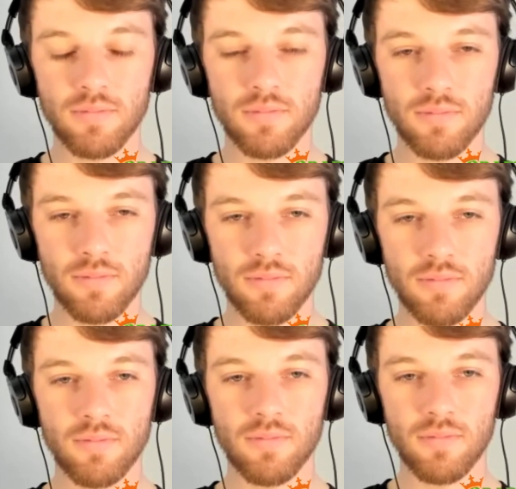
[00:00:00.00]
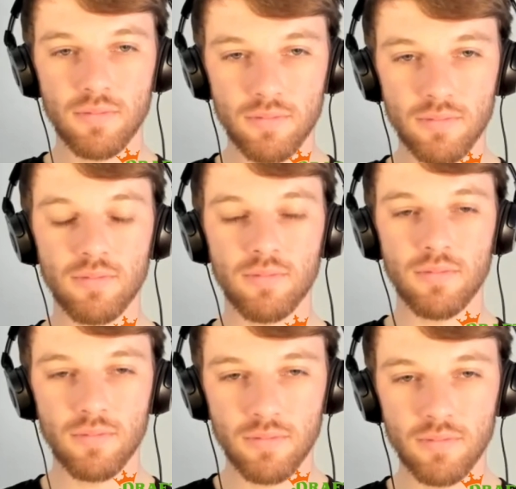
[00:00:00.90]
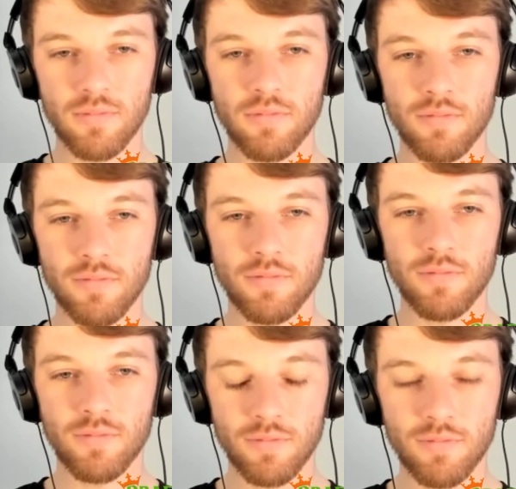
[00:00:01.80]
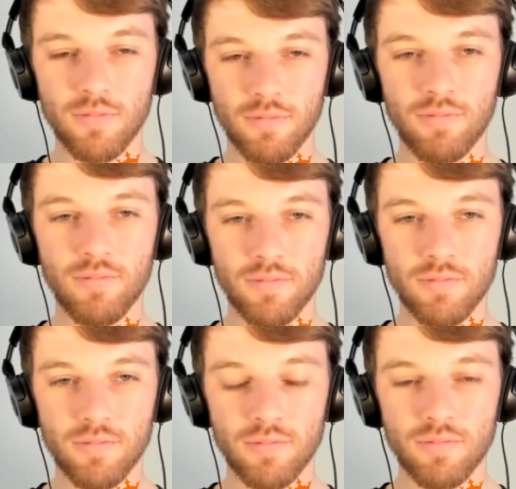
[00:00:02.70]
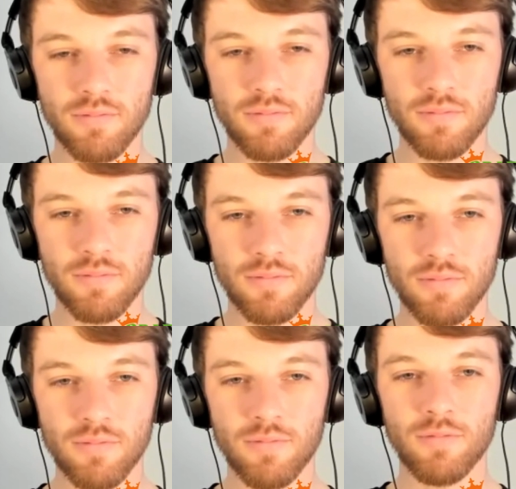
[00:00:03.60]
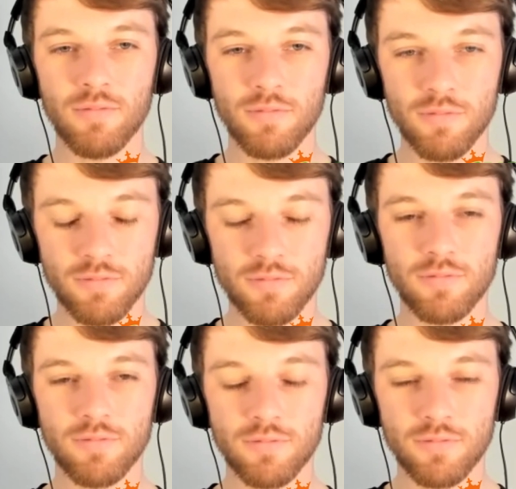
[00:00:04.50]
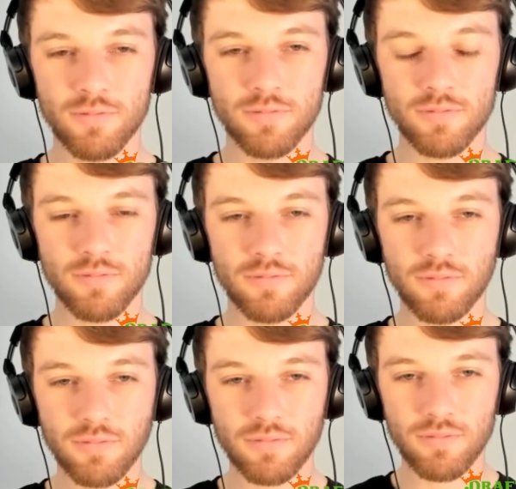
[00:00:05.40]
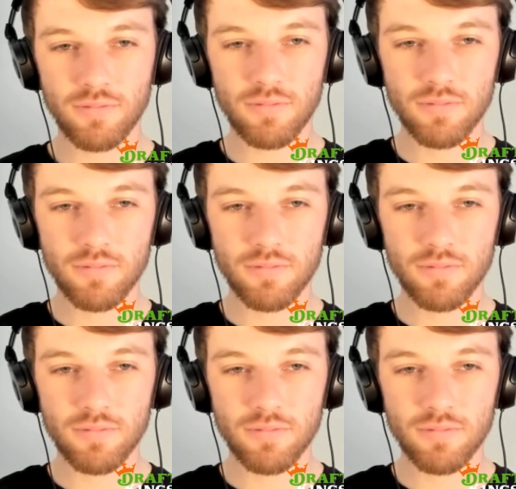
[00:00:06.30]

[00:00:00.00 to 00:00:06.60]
This person isn't speaking.